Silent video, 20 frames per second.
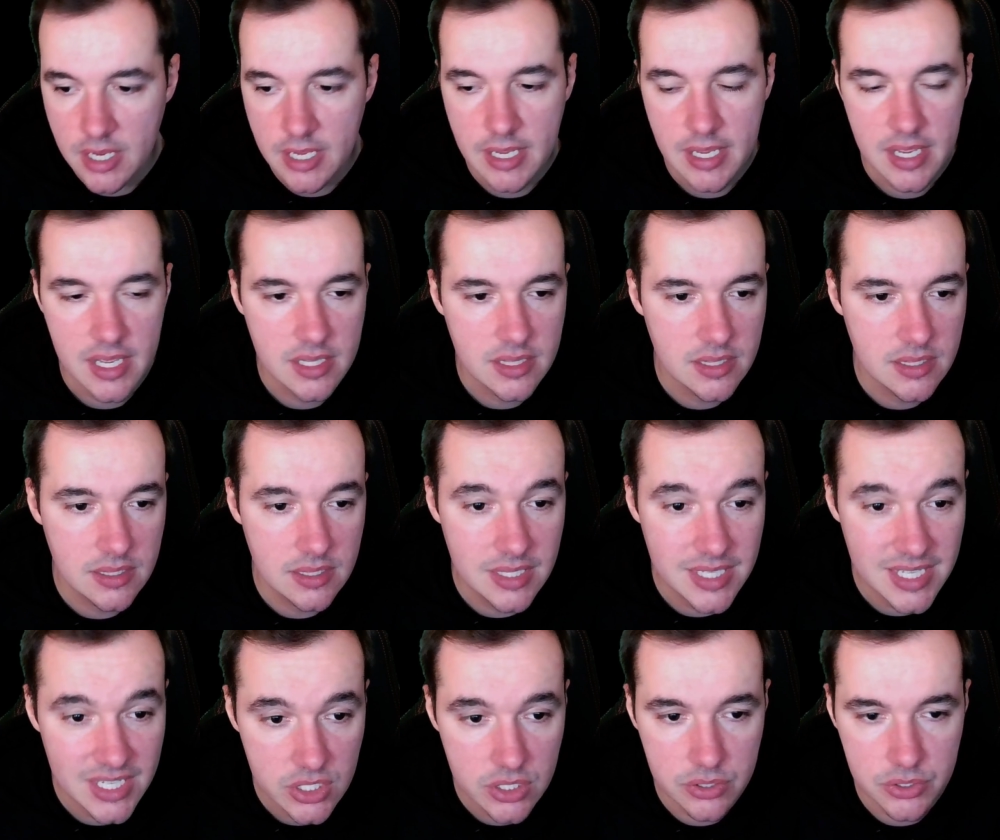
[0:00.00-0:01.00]
and
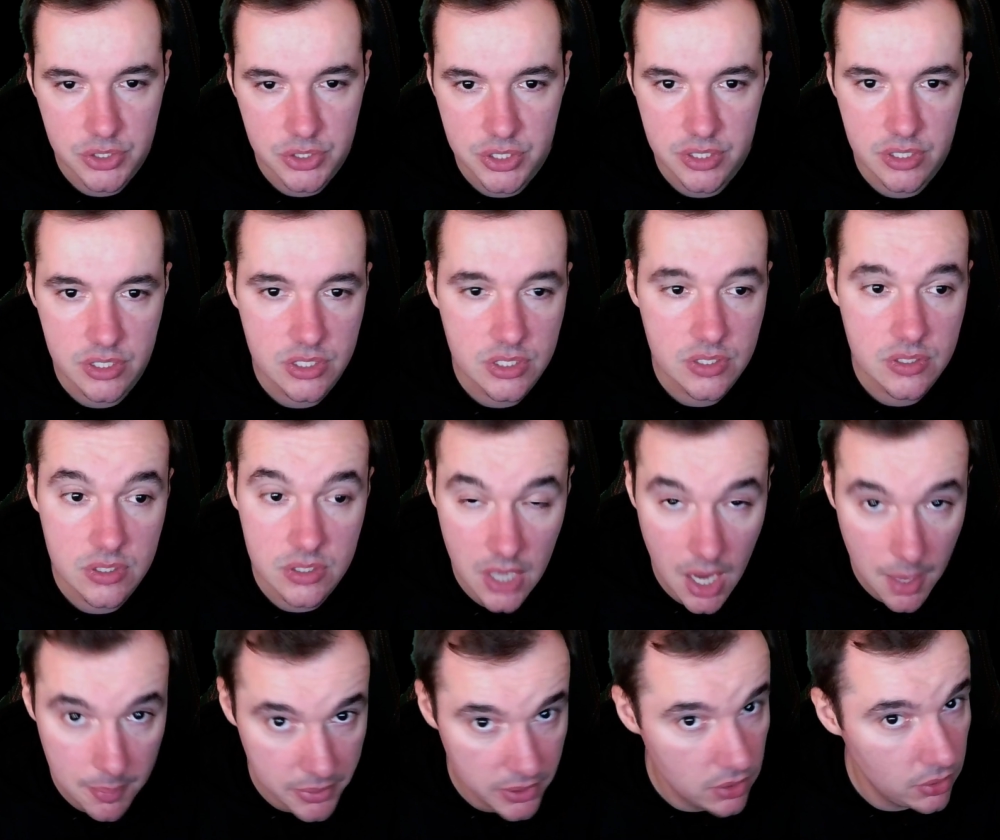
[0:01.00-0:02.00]
this solution is
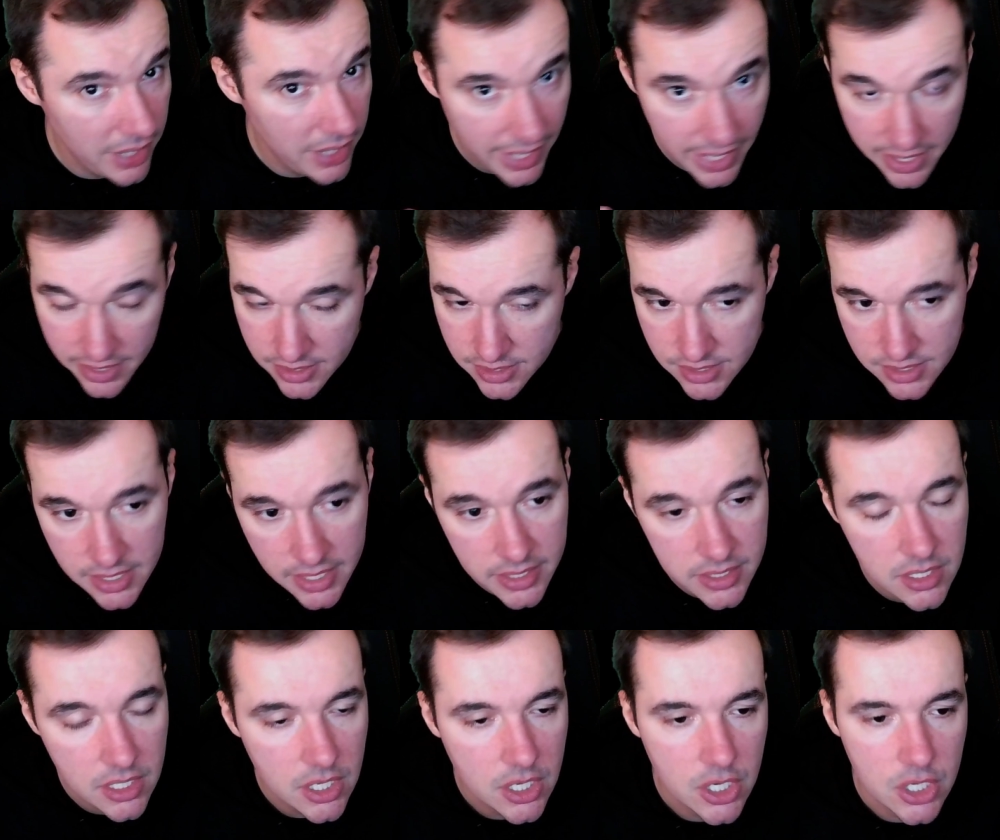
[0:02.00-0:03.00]
topical, like I said,
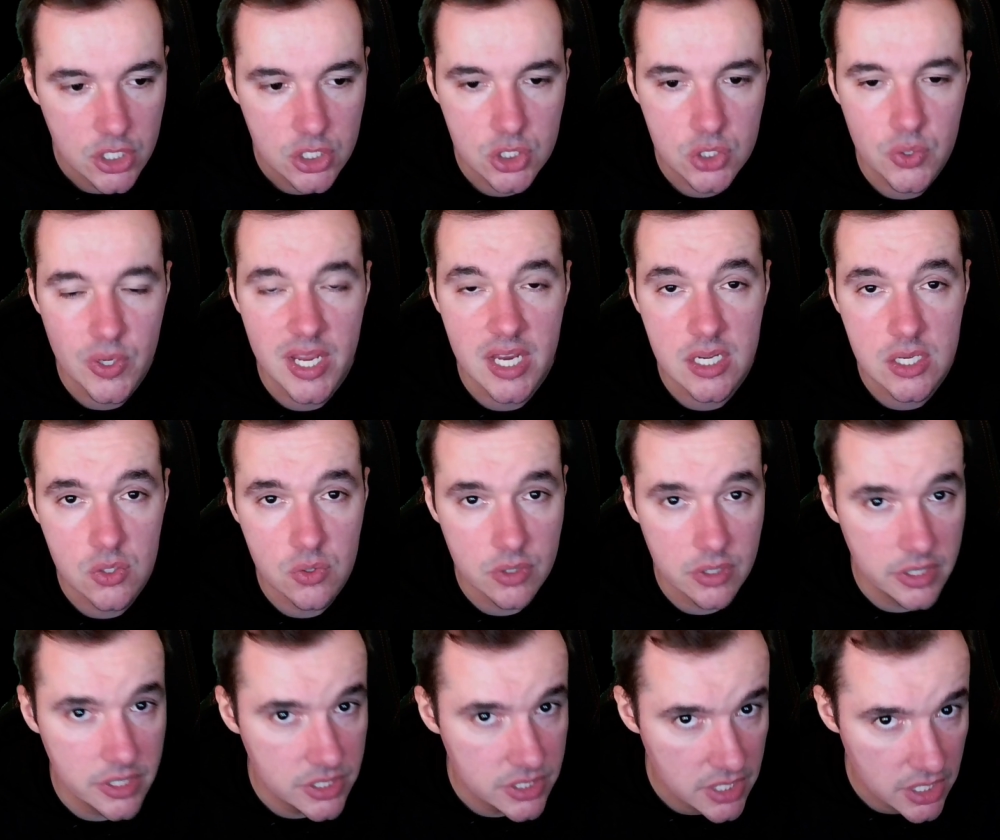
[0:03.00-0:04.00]
to any
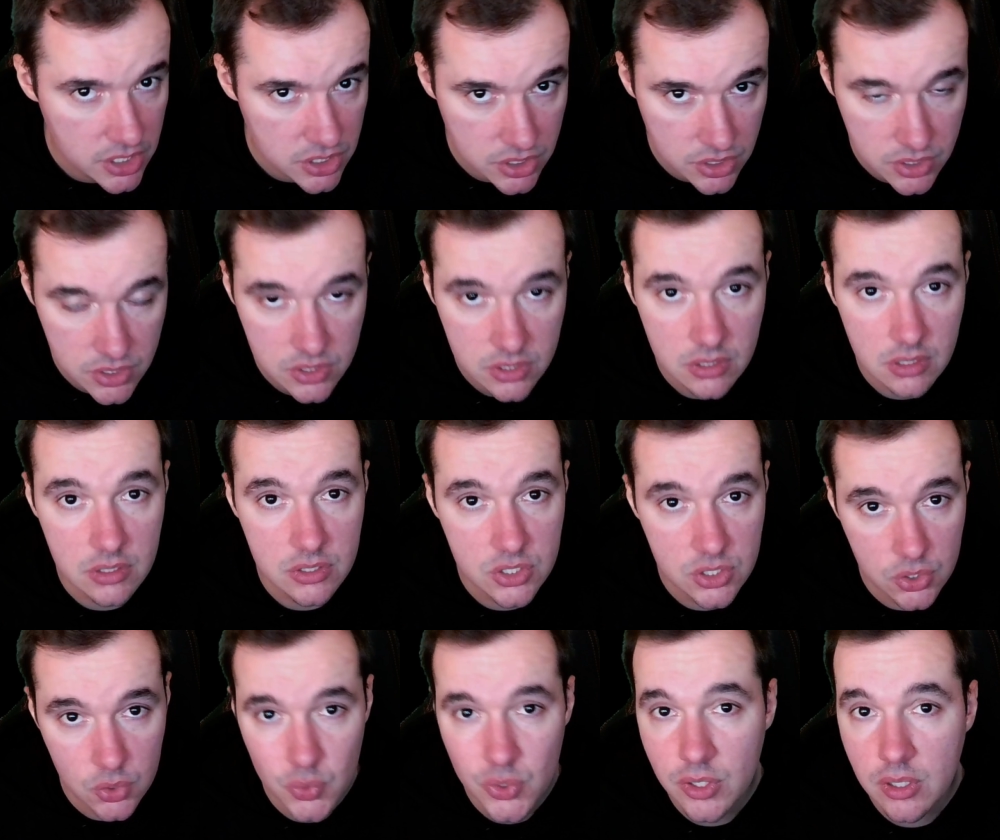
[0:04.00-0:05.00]
organizations still
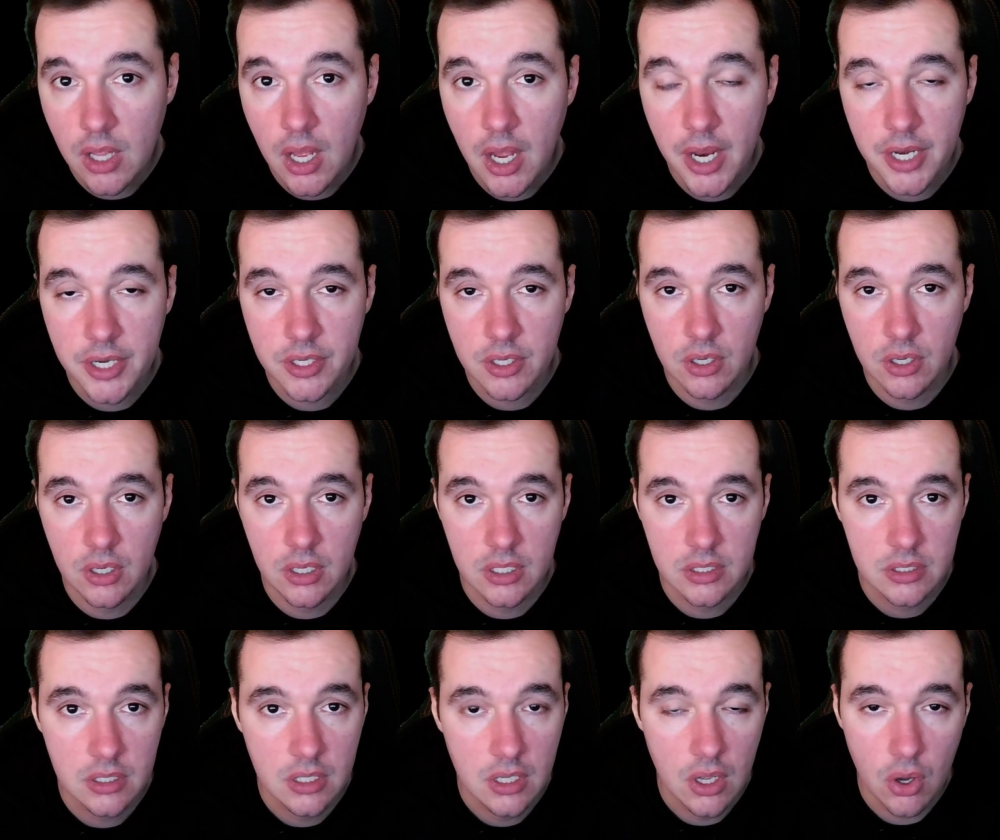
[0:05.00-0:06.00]
relying on
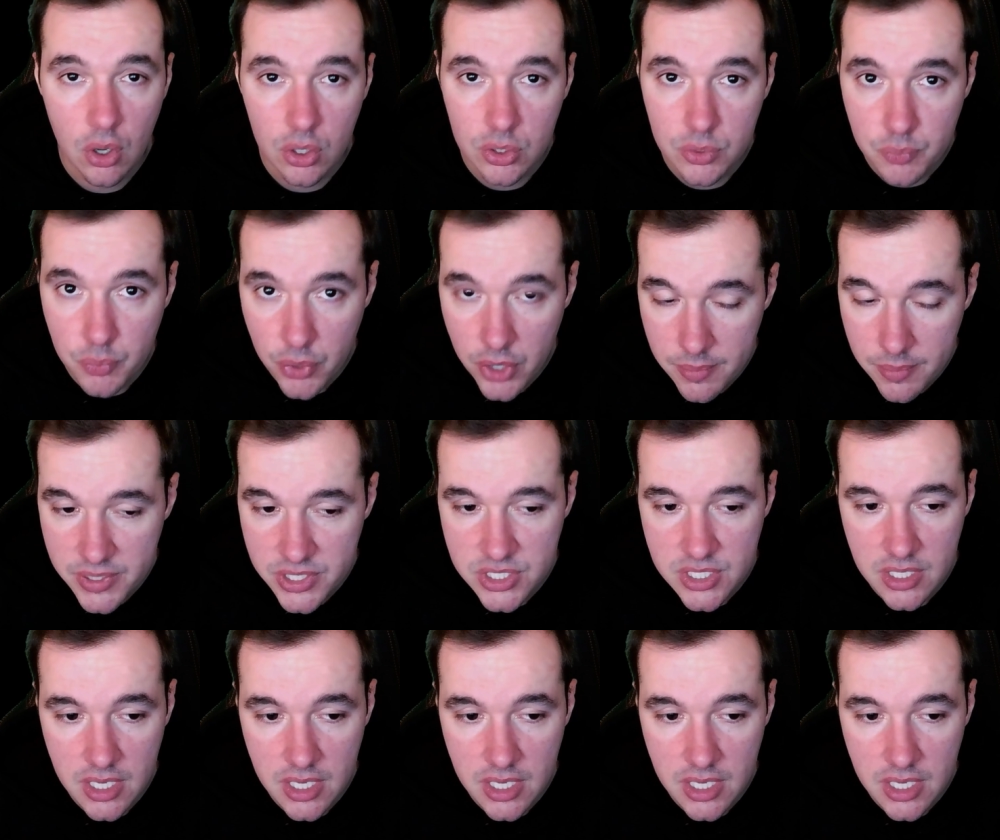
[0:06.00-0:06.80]
on-premise